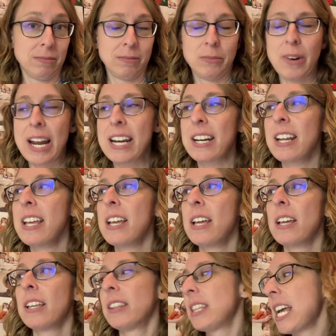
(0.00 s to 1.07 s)
Right?
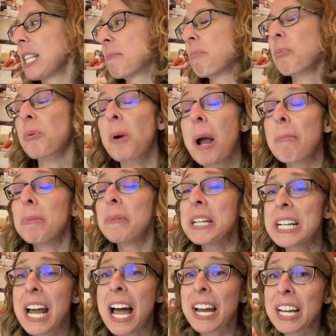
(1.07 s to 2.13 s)
That's probably
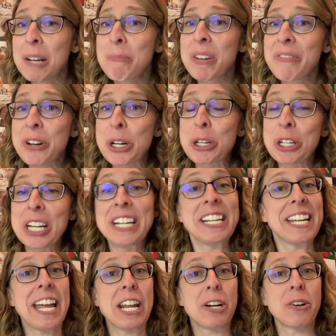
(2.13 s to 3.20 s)
not going to be a very good
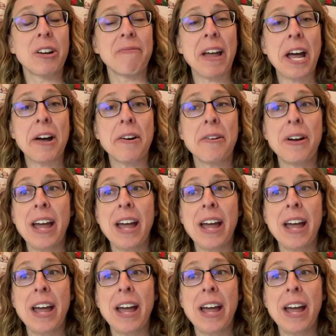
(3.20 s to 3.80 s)
indicator of how